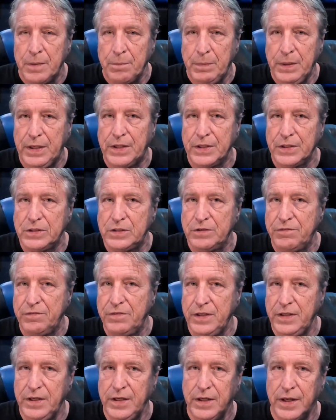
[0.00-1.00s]
because
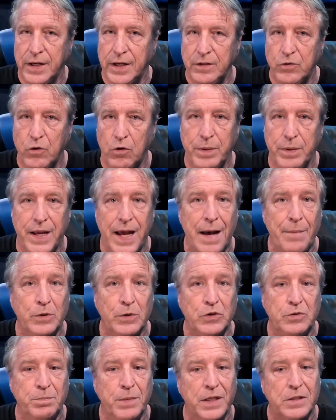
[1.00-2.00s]
of the Dolby
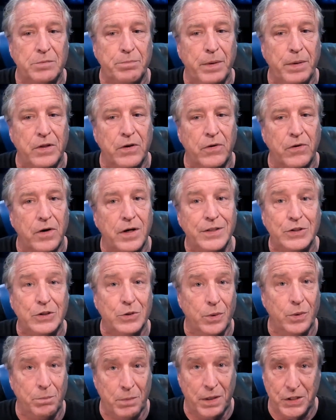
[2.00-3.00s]
Atmos mix, but they're
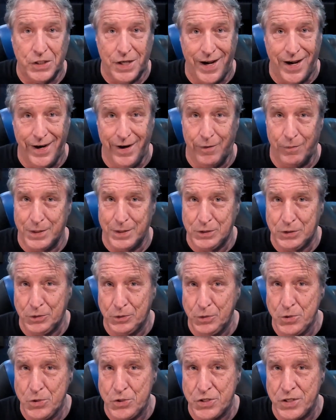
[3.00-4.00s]
also in much higher
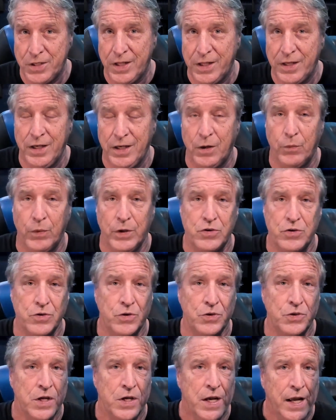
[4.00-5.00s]
resolution than the
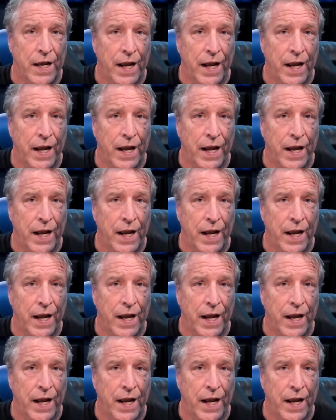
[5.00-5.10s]
originals.